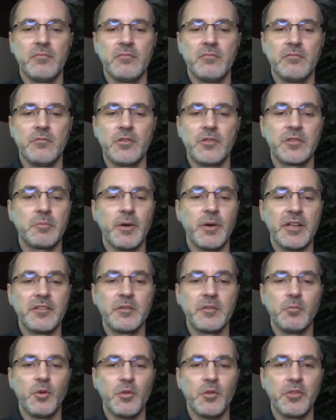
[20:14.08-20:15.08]

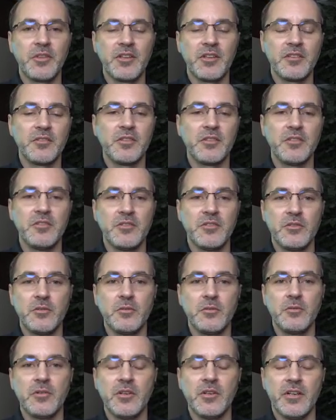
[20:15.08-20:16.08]
responsible thing to
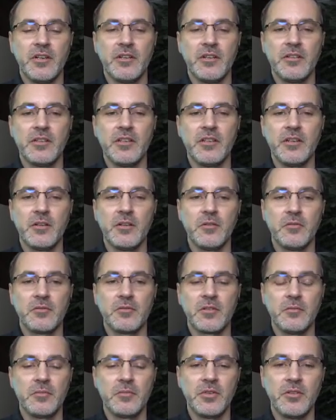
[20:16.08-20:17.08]
do.
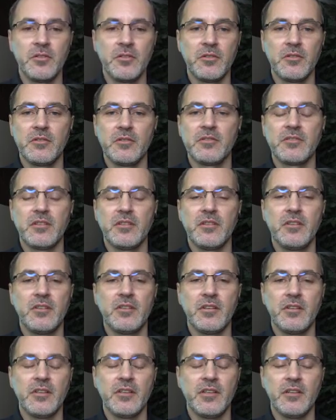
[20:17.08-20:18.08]
Computers
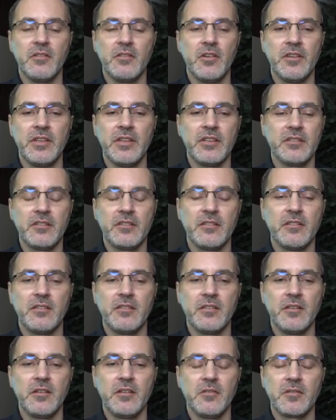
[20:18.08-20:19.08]
and all that.
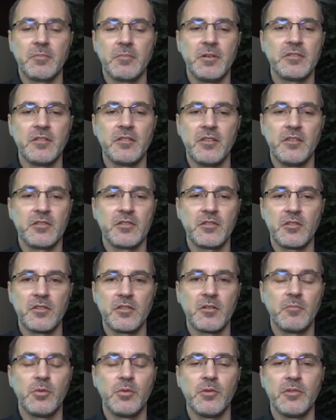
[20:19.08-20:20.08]
Especially the
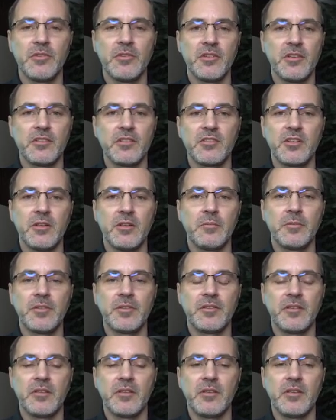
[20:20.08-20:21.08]
circuit boards and the
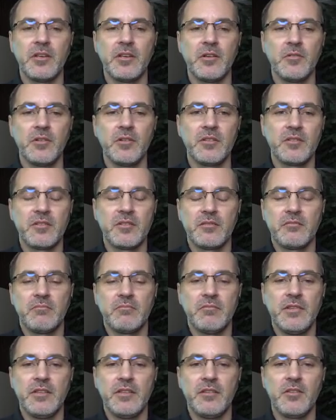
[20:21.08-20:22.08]
chips.
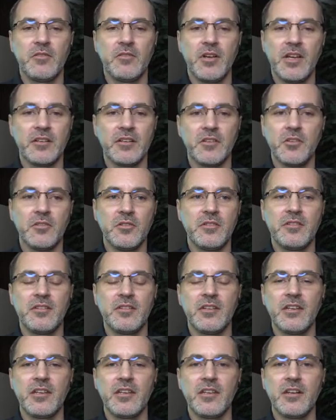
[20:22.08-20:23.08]
They're not good
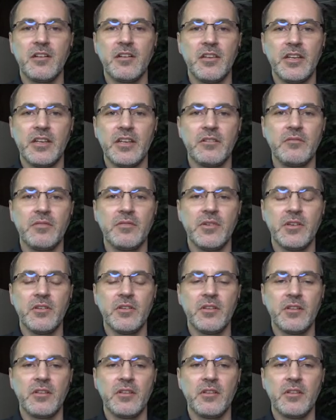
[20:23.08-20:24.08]
sitting in a
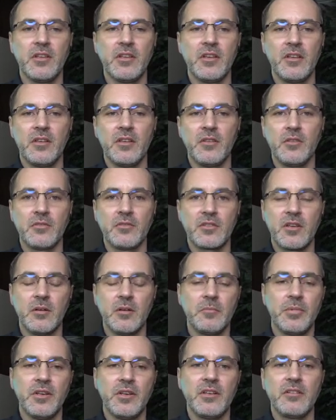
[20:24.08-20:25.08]
landfill, and there's
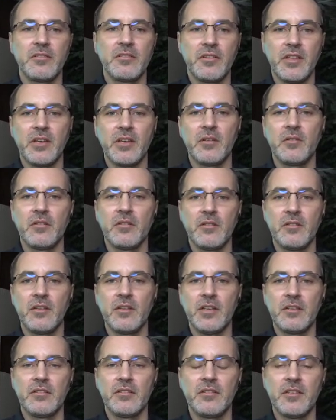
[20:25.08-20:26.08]
companies
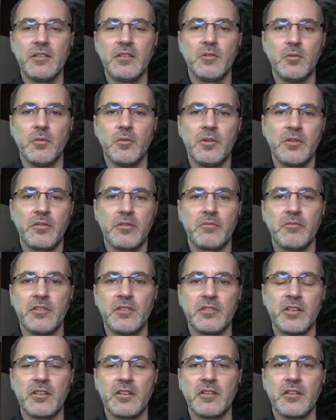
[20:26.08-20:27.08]
that deal with
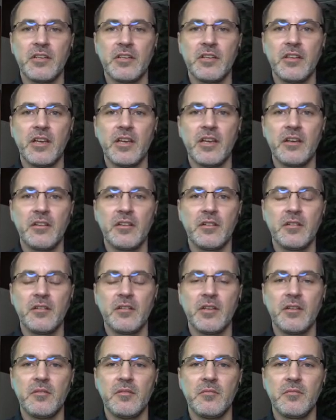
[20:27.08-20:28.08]
recycling that
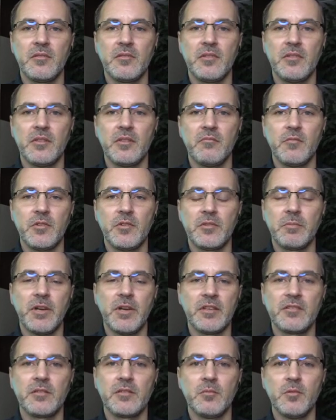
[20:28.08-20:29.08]
and
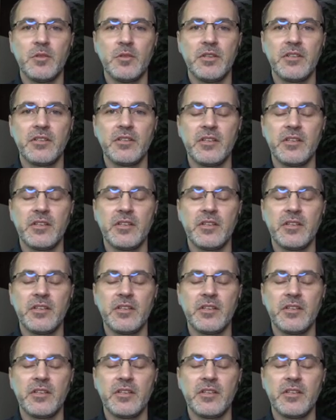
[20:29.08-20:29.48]
responsibly